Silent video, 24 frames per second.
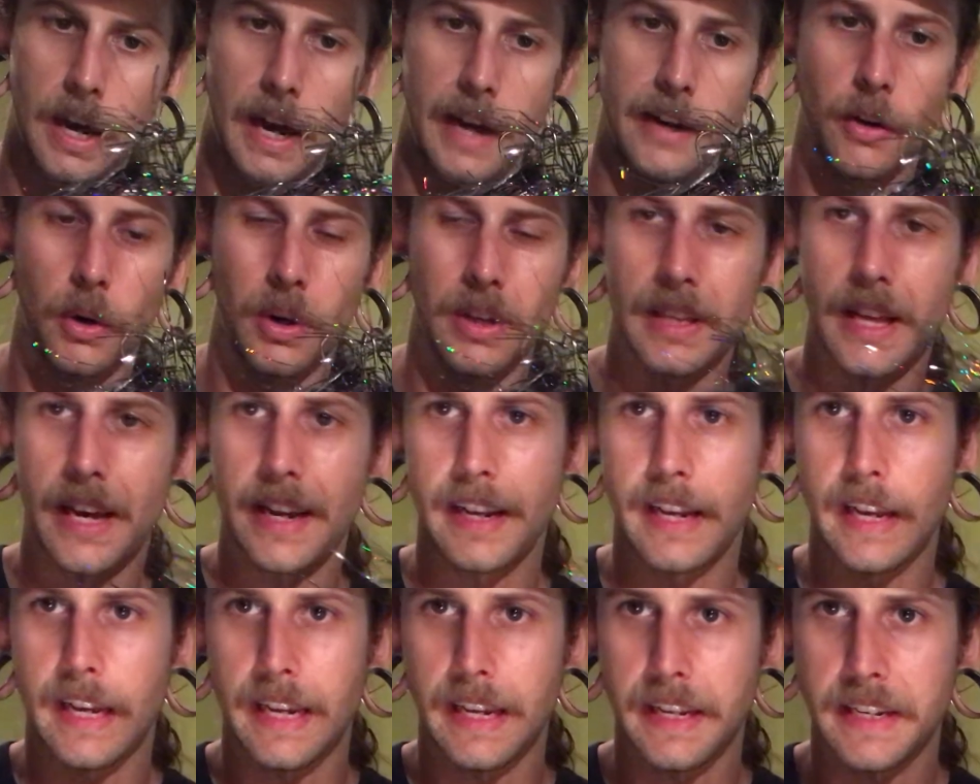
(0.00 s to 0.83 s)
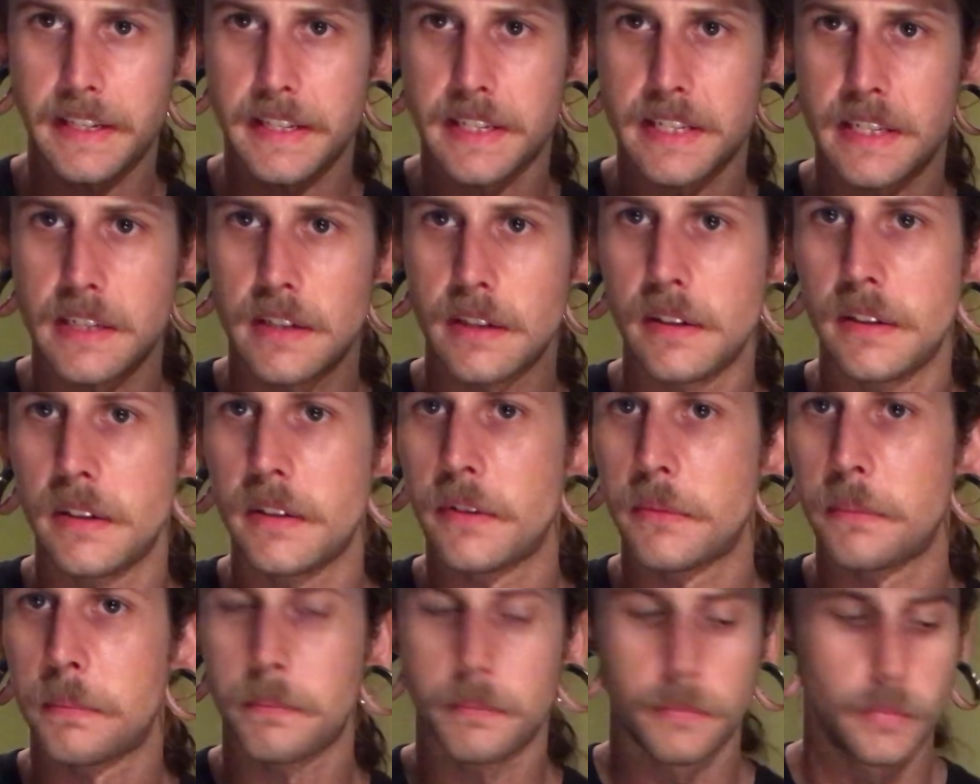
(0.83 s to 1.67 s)
I know a lot of 8s
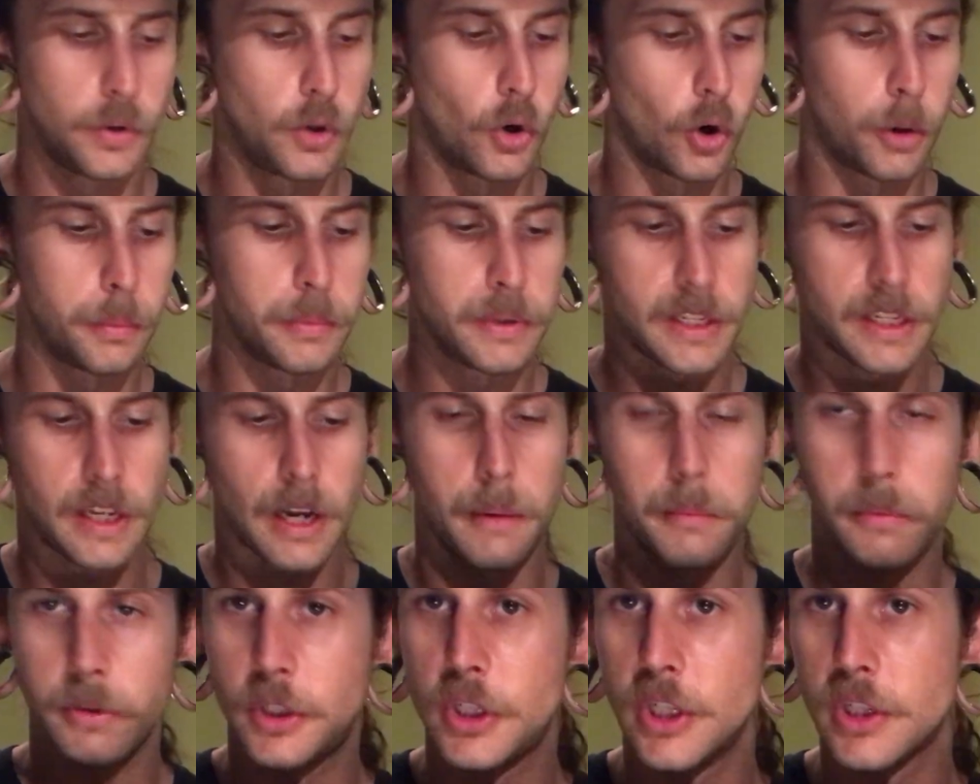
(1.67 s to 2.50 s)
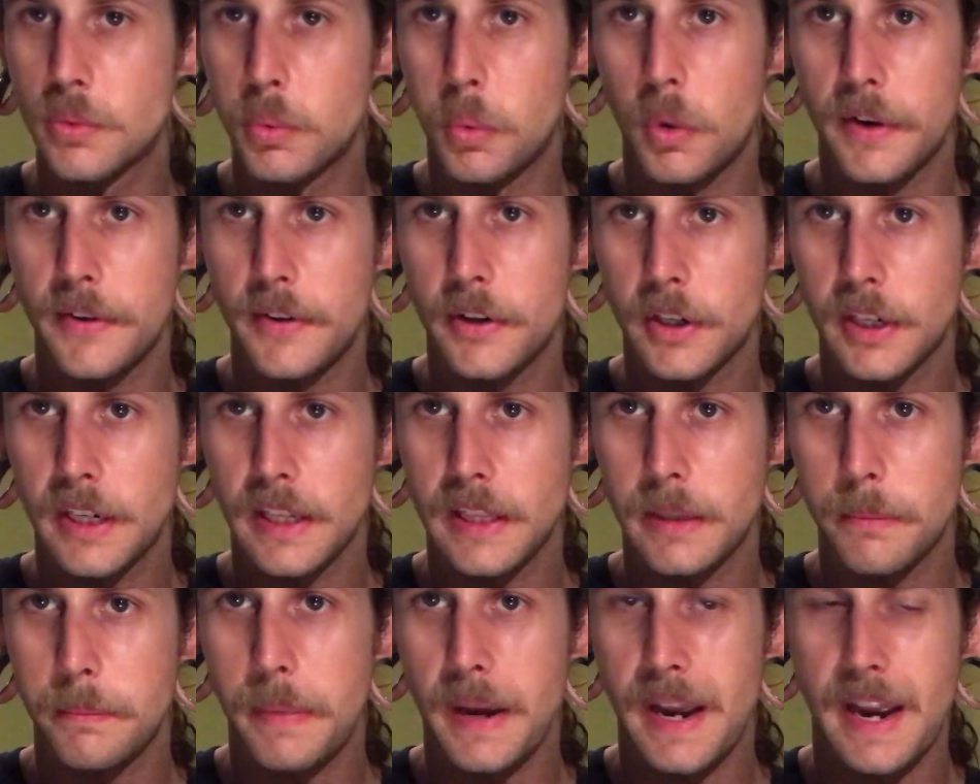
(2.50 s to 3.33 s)
normally come with just one hook in
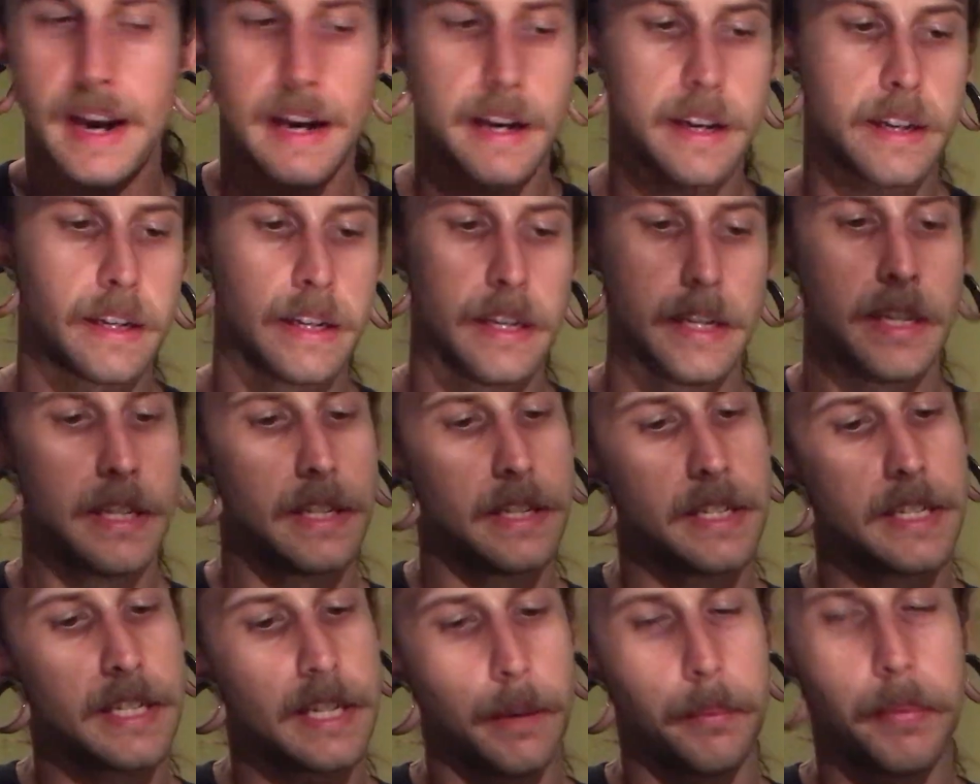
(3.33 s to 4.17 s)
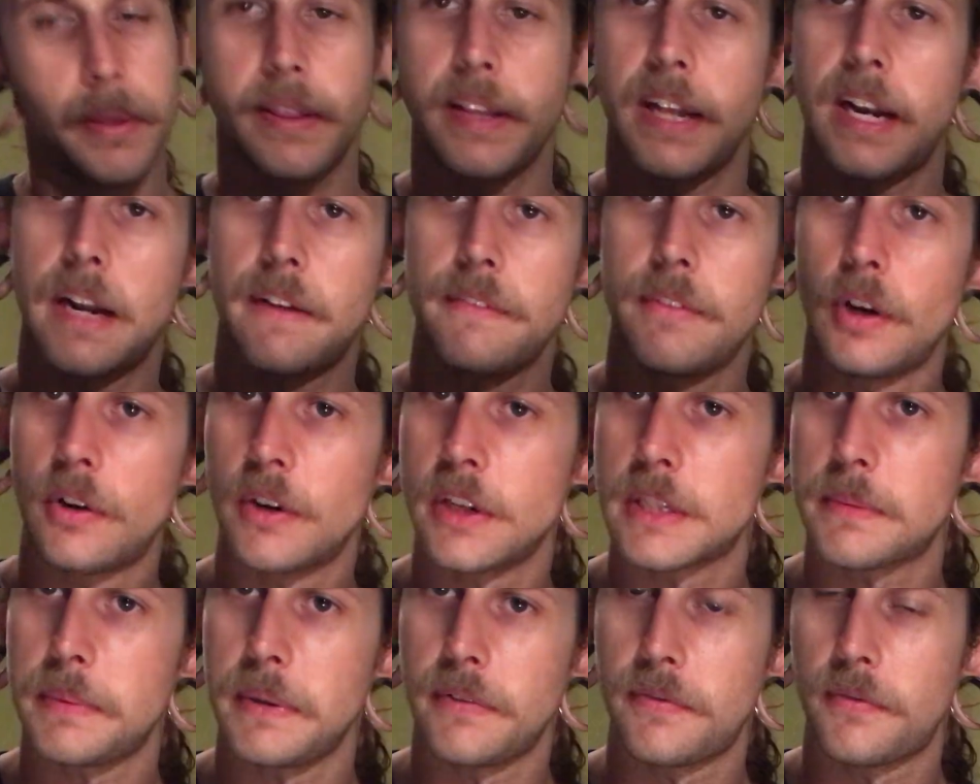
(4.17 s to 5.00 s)
the back. Something that I've
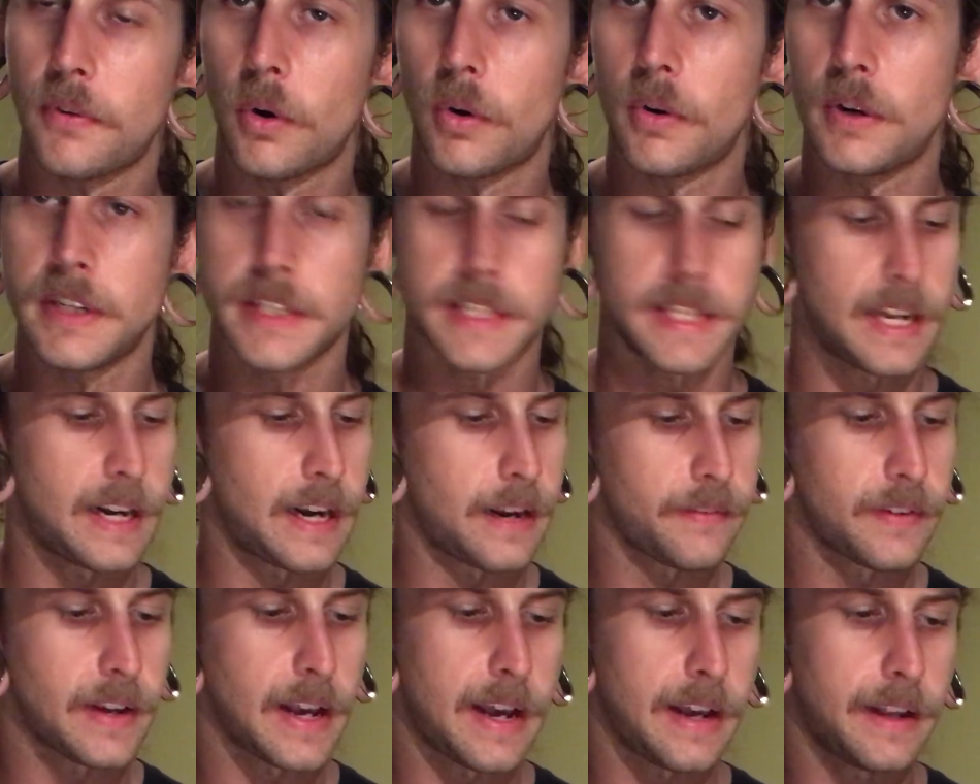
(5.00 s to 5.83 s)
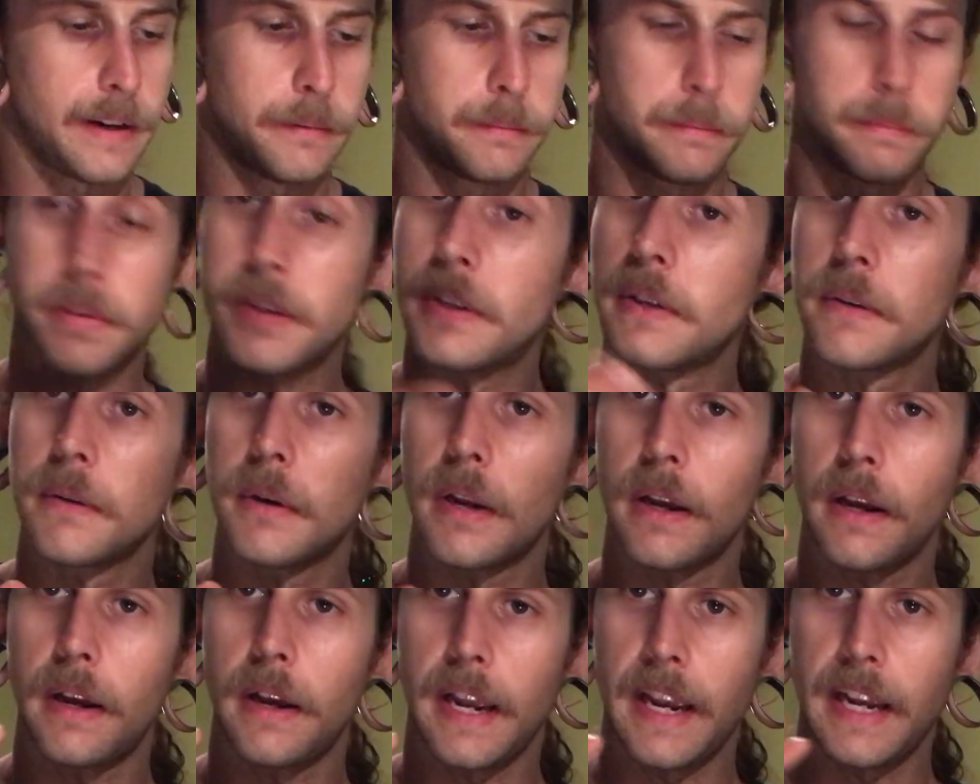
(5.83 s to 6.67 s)
noticed before is that I've gotten
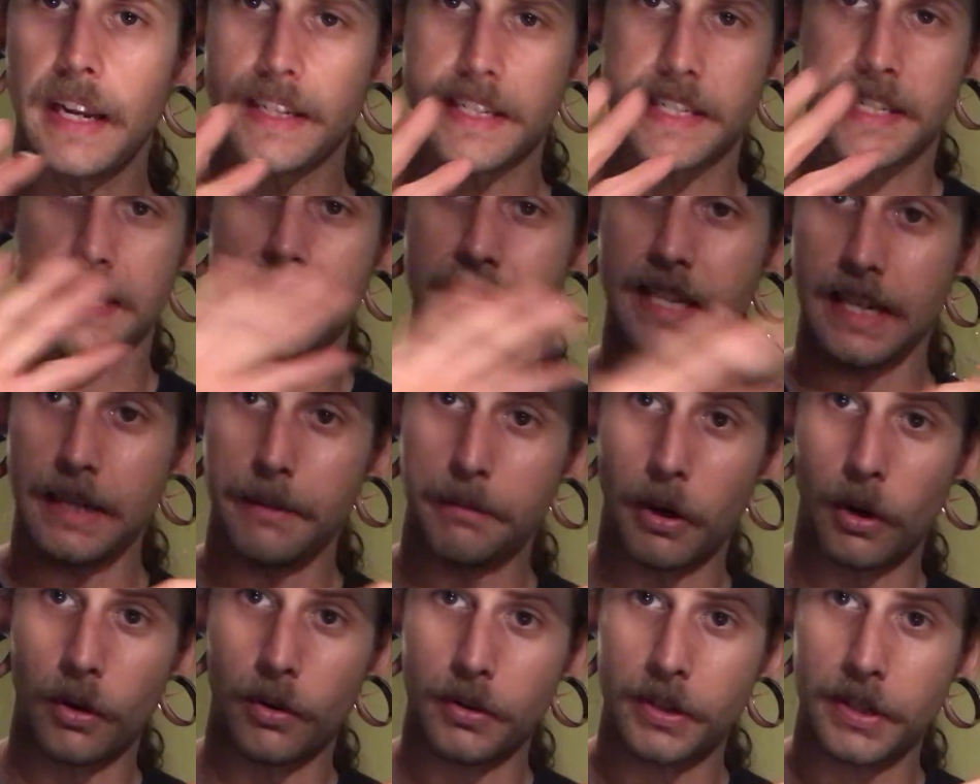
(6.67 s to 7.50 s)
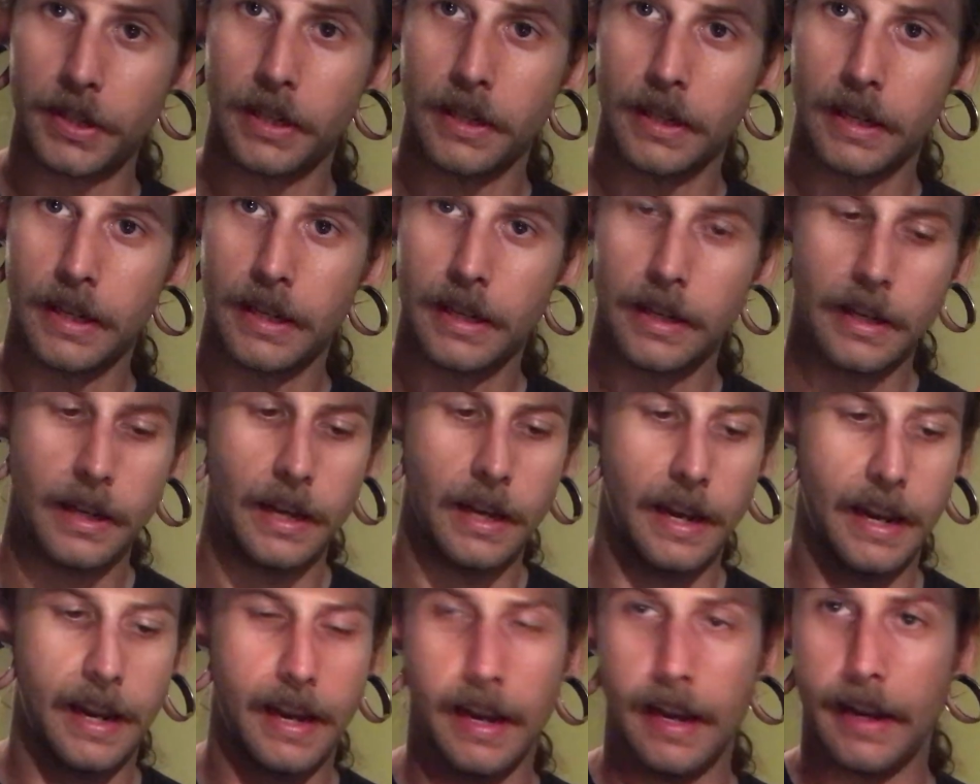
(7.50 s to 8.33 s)
8s T-boned
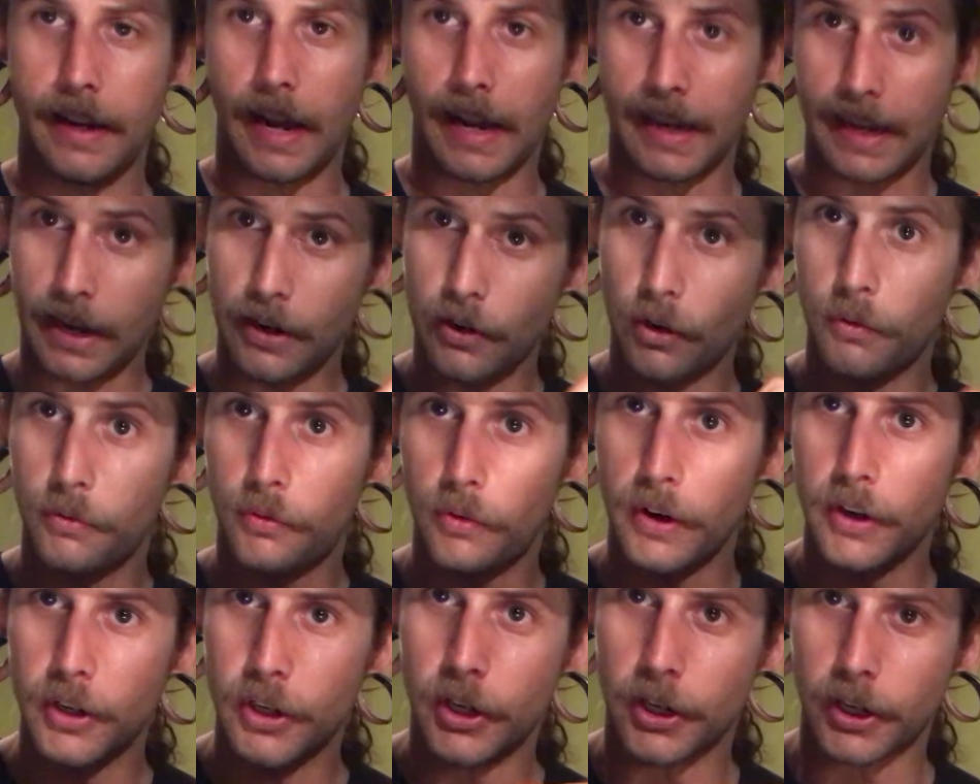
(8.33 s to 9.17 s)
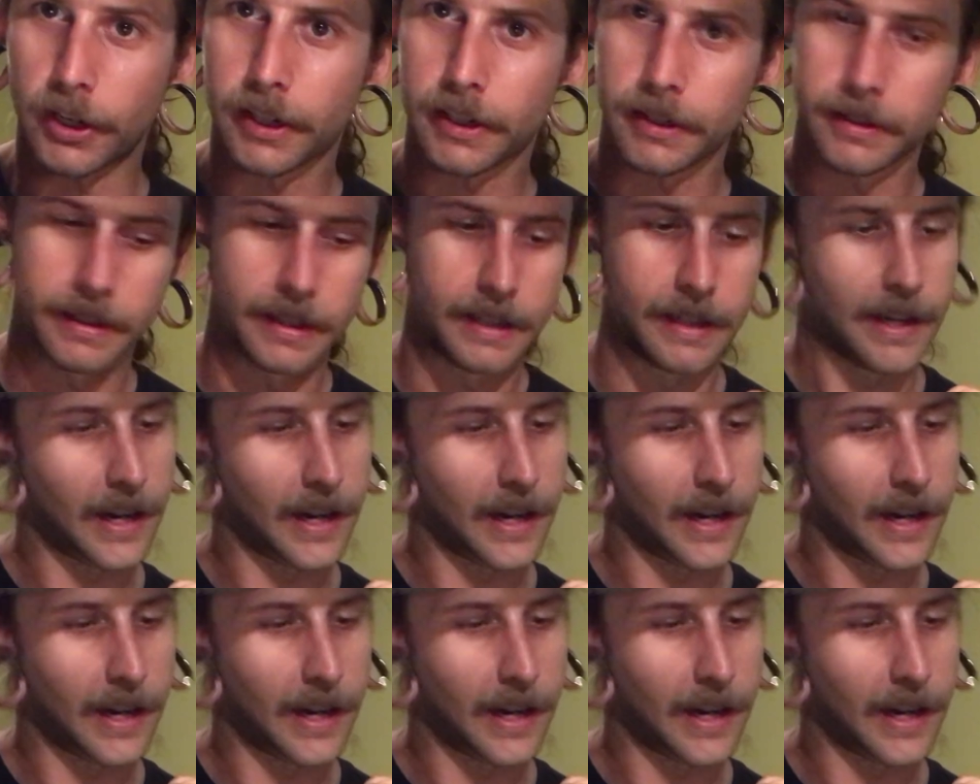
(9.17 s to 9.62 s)
and I got no front hook.